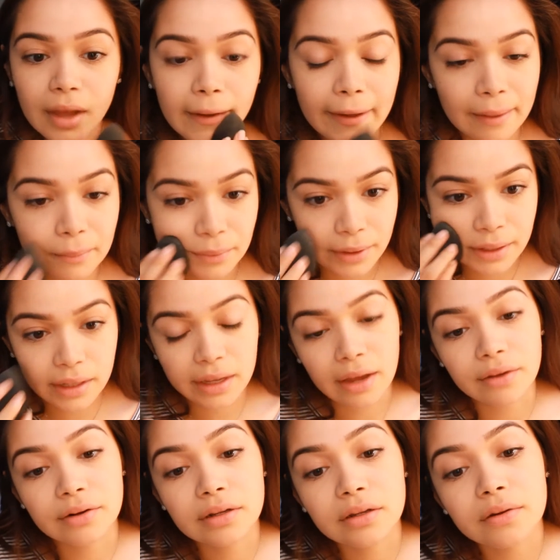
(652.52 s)
I am breaking
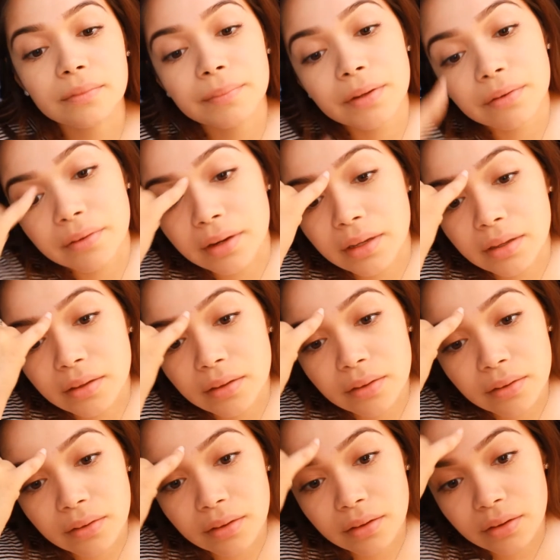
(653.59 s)
out a little bit right
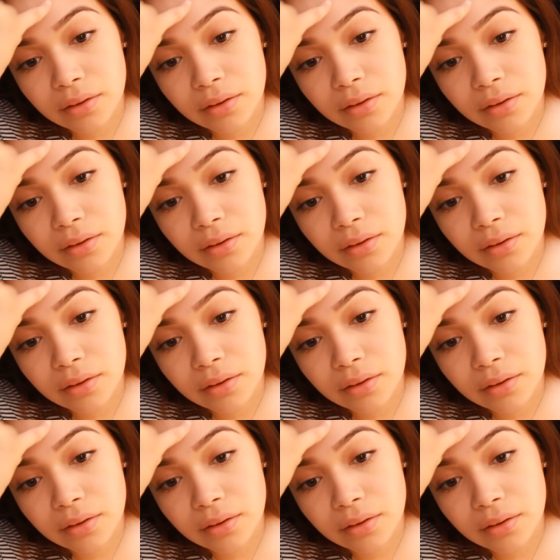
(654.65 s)
here,